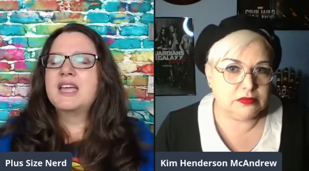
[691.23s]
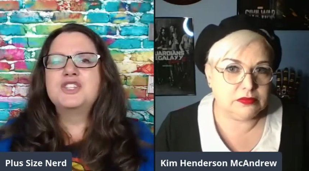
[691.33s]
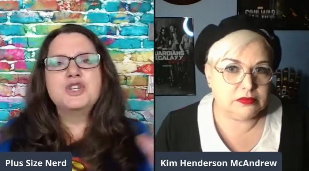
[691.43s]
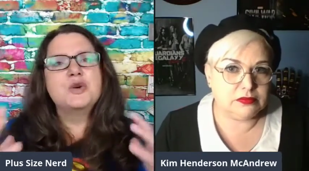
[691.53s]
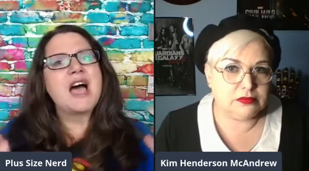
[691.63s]
Speaker 1: do
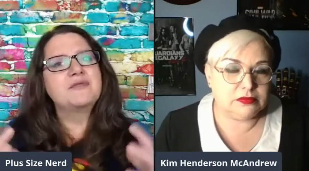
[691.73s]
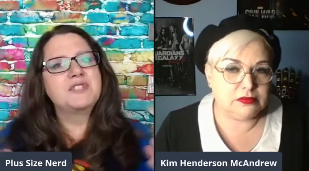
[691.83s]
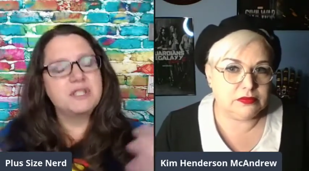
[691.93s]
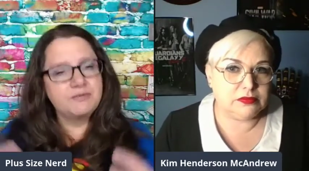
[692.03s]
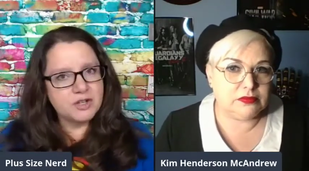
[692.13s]
you have
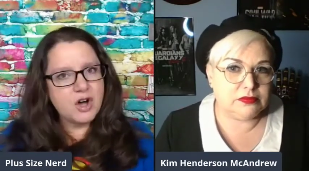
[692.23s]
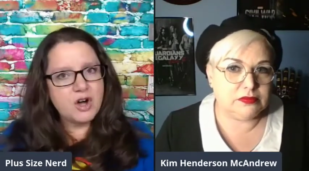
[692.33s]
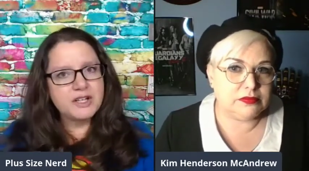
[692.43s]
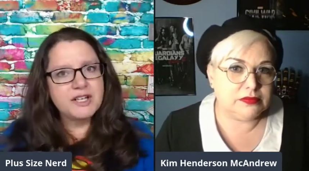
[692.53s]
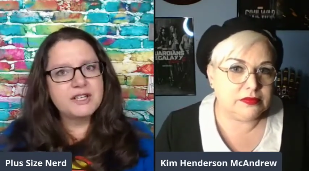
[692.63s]

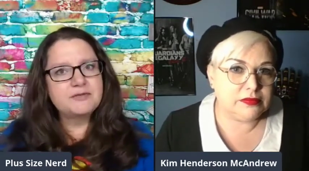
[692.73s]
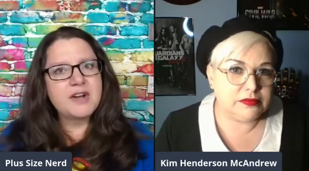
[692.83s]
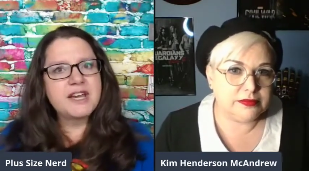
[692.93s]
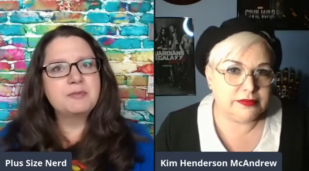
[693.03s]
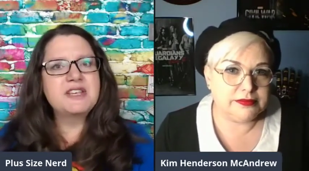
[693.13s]
difficulty finding